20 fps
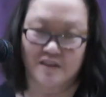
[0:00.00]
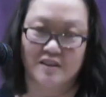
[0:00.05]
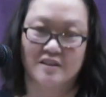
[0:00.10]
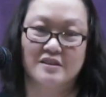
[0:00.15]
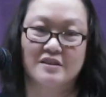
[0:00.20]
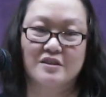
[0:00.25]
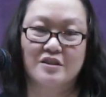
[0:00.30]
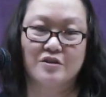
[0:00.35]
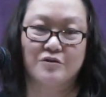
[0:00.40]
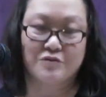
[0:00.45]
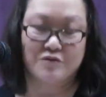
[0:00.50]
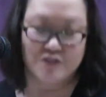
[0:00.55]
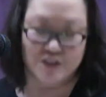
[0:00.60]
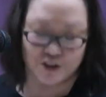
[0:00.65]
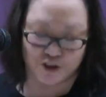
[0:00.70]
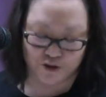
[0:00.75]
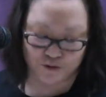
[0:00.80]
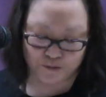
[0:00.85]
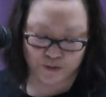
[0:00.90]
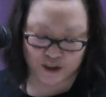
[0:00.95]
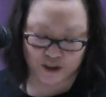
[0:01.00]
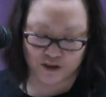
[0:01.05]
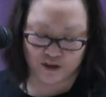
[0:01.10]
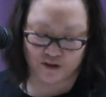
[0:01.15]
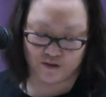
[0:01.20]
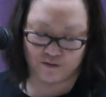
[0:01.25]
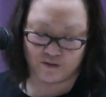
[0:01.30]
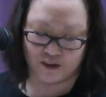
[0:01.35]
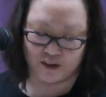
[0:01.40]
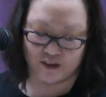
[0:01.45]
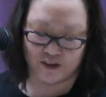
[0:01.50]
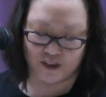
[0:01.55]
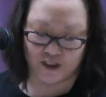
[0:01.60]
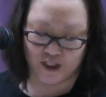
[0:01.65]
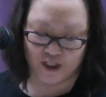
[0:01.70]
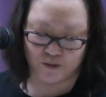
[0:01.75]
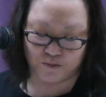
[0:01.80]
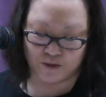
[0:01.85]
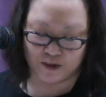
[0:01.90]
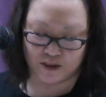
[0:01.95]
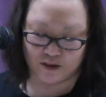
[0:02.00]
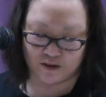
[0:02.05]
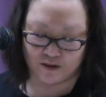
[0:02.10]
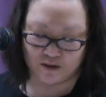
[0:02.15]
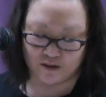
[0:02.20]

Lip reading: as the official picture was snapped.